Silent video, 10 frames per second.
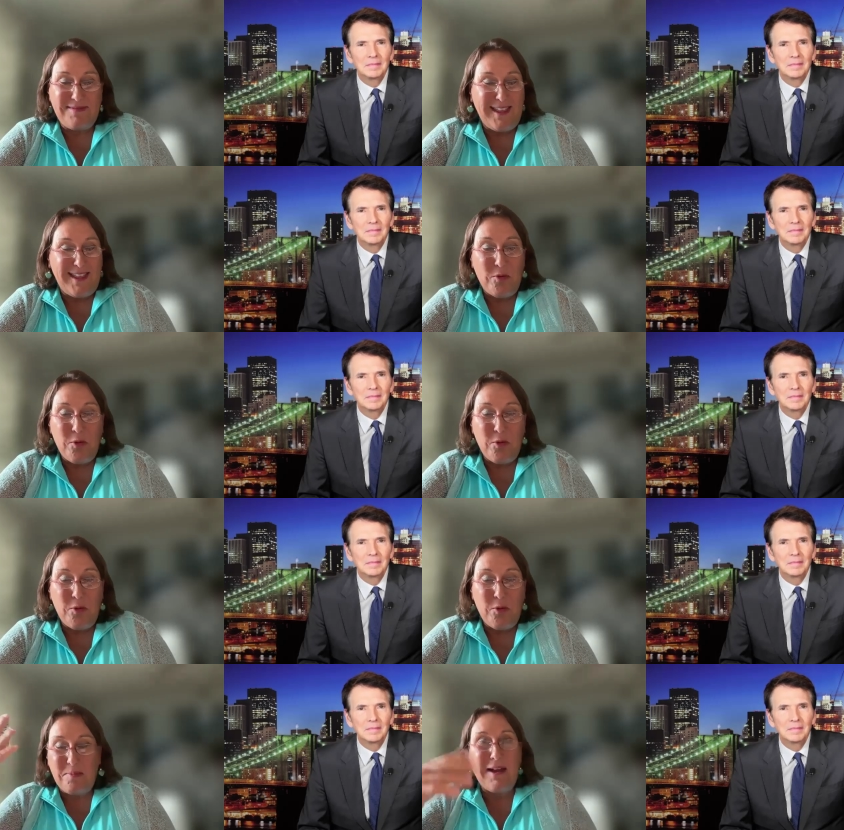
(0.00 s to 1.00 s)
Speaker 1: where
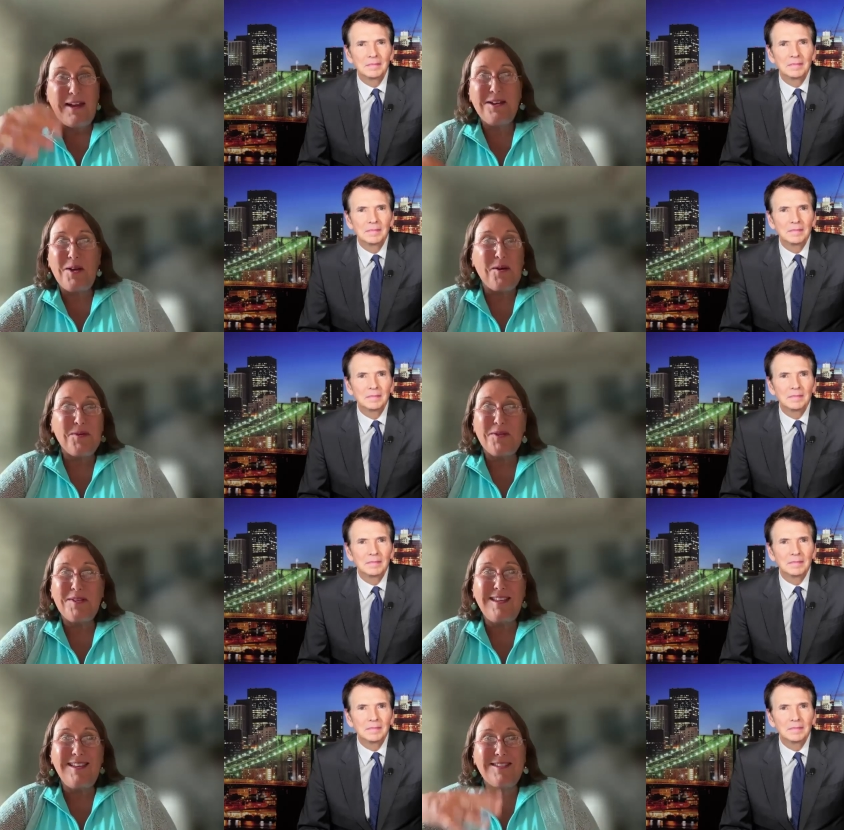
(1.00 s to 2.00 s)
his mind goes.
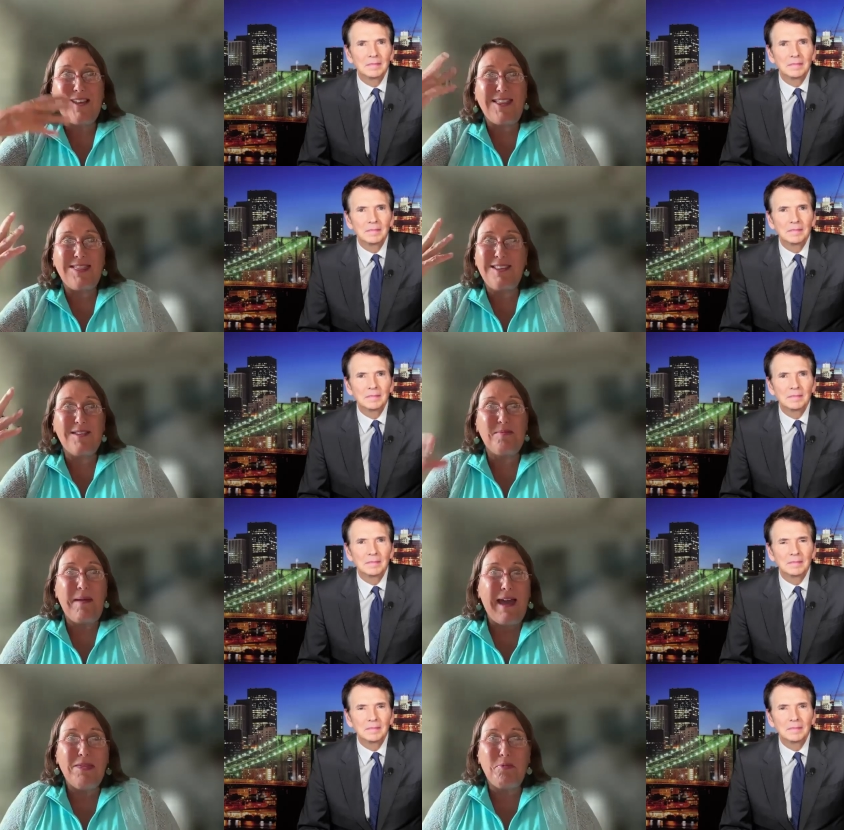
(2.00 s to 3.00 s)
He's got this
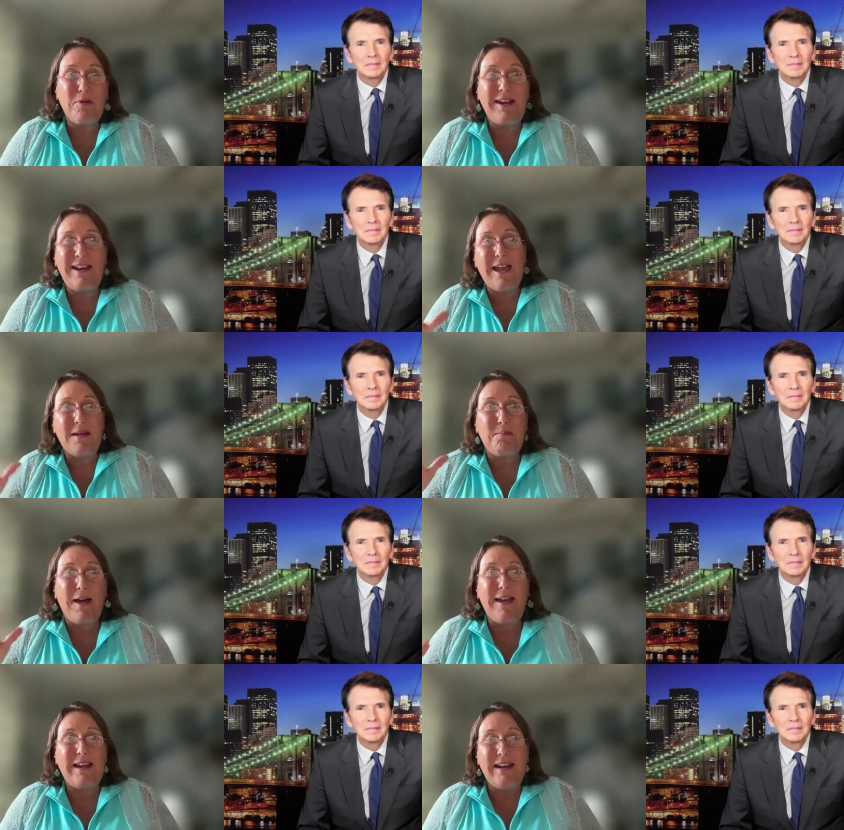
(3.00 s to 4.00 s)
math brainiac
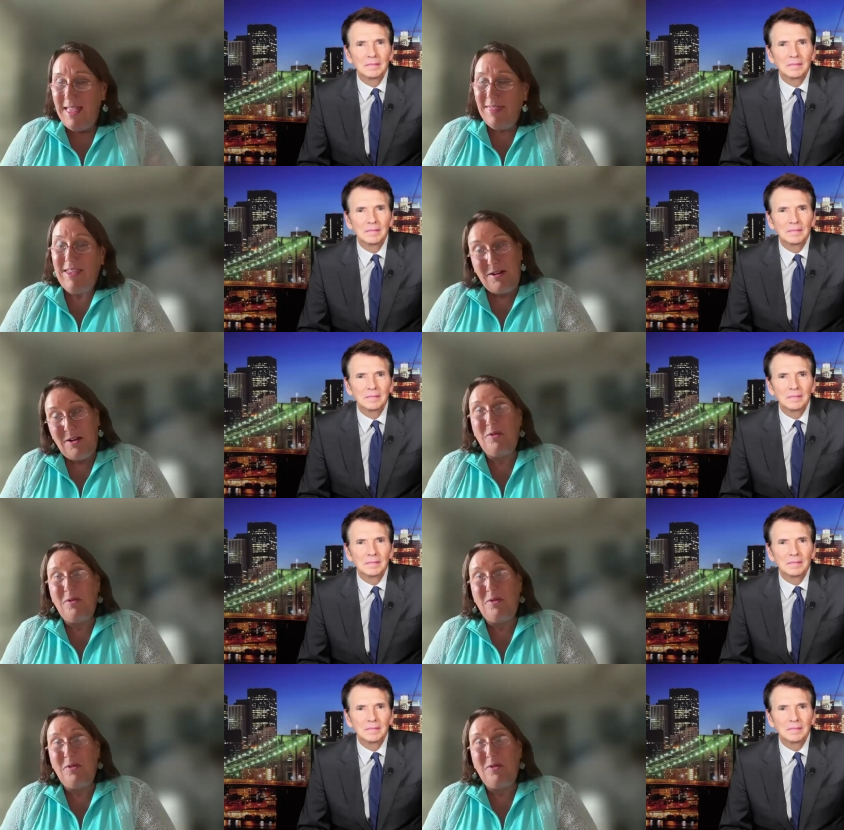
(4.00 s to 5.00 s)
mind that knows
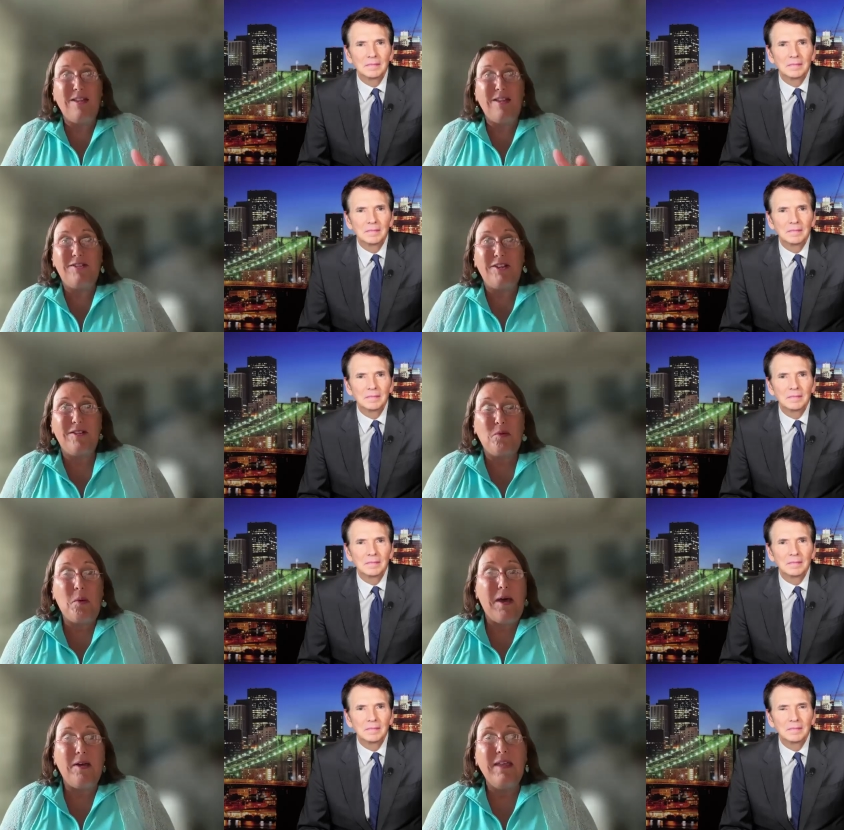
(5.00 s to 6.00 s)
technology as
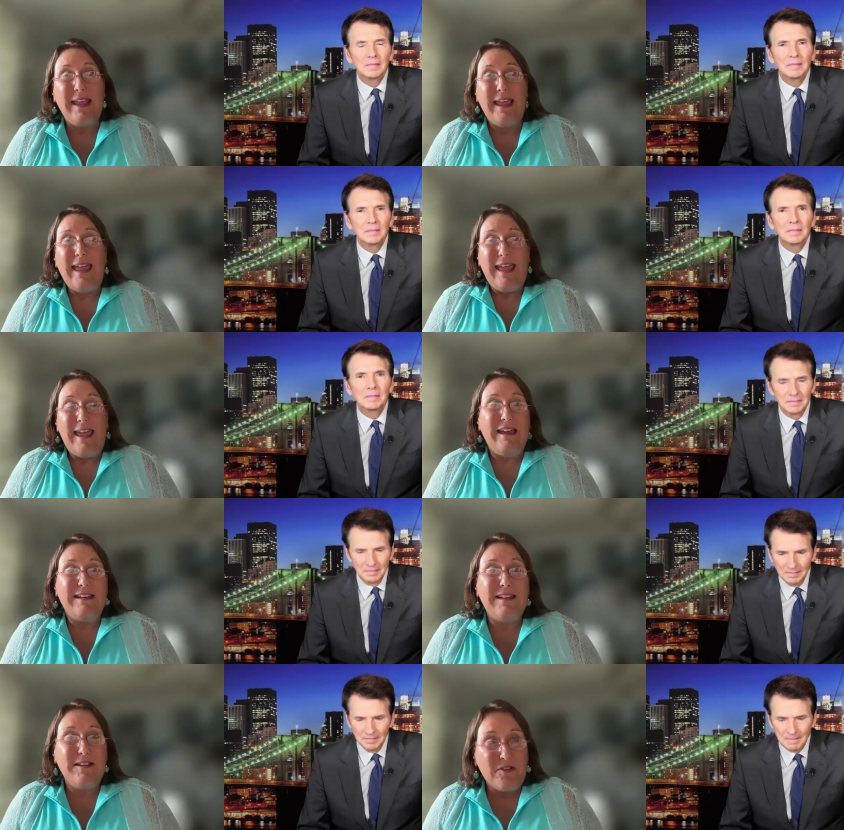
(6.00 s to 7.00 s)
well
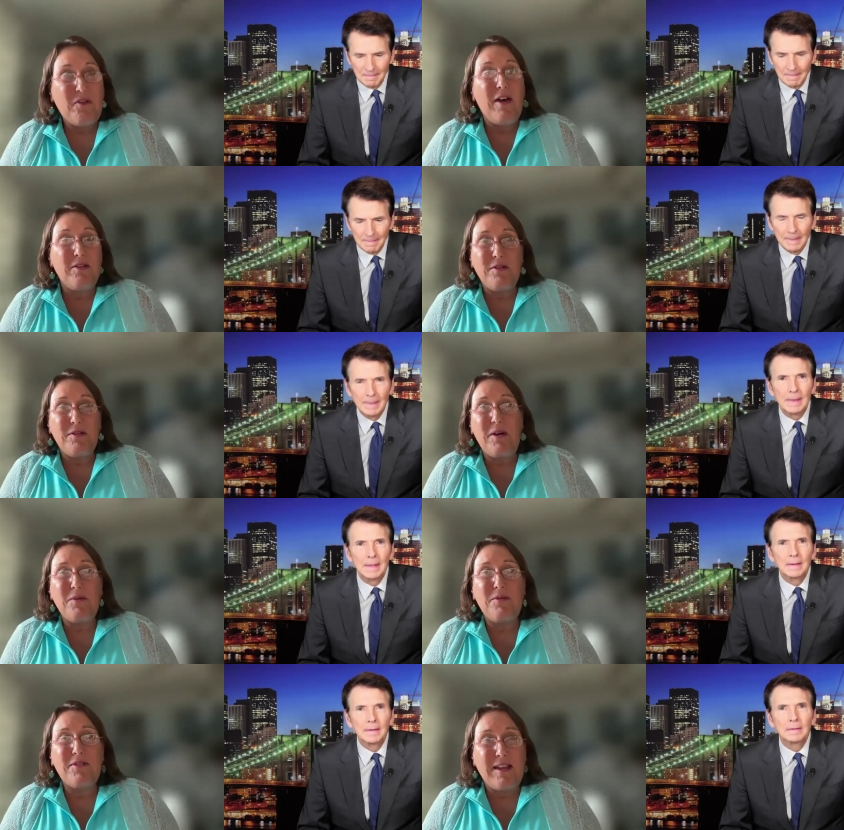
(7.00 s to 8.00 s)
and his father
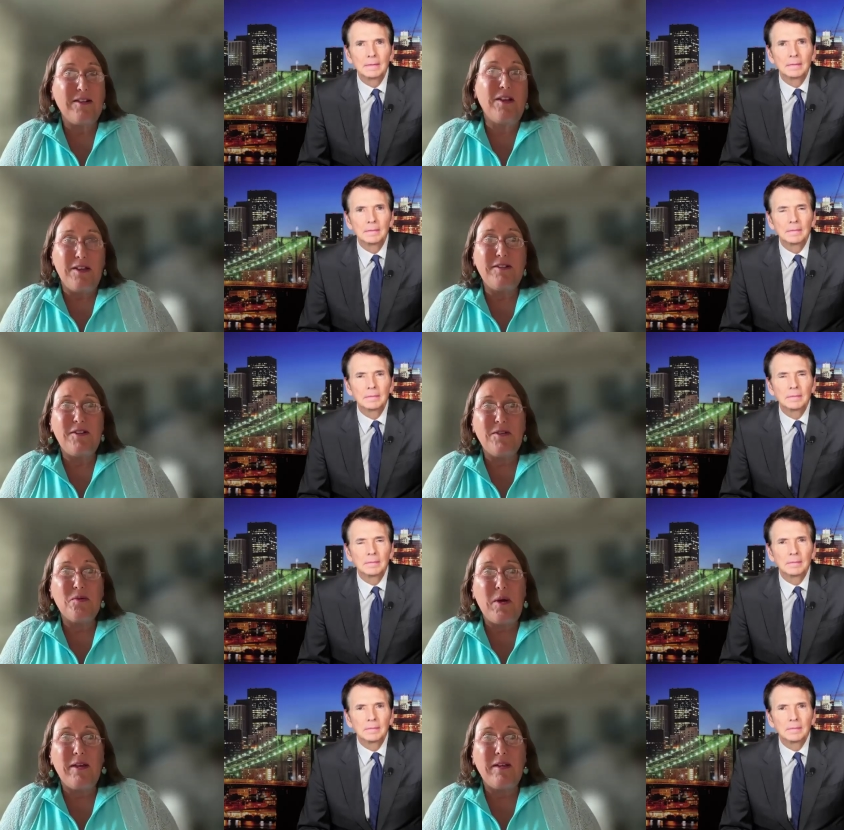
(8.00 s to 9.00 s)
knows technology
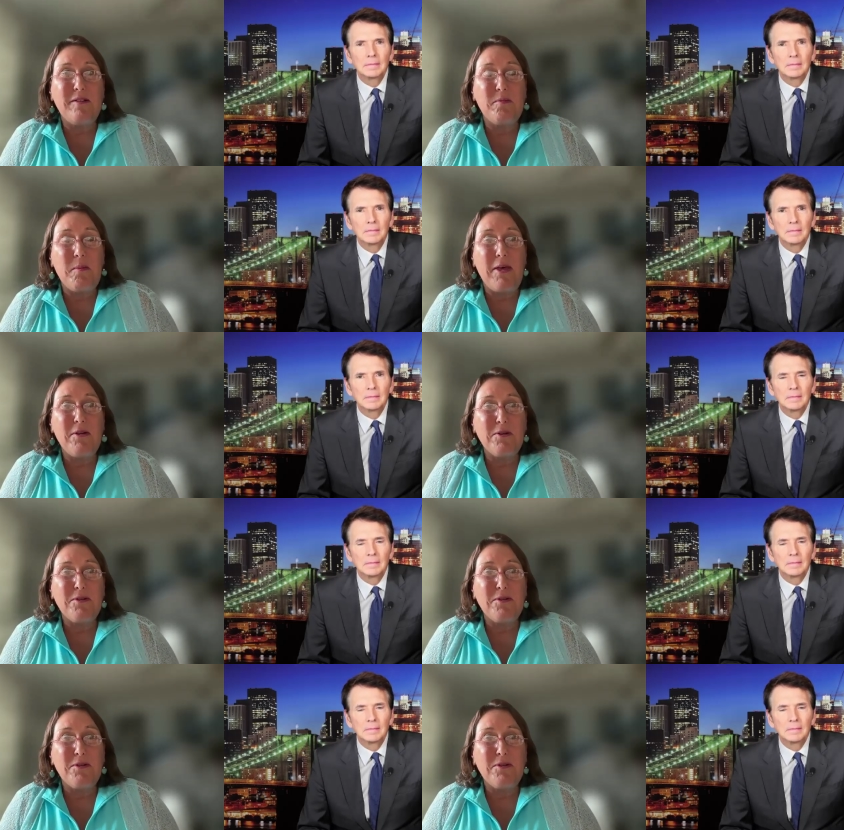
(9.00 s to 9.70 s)
as well and his mother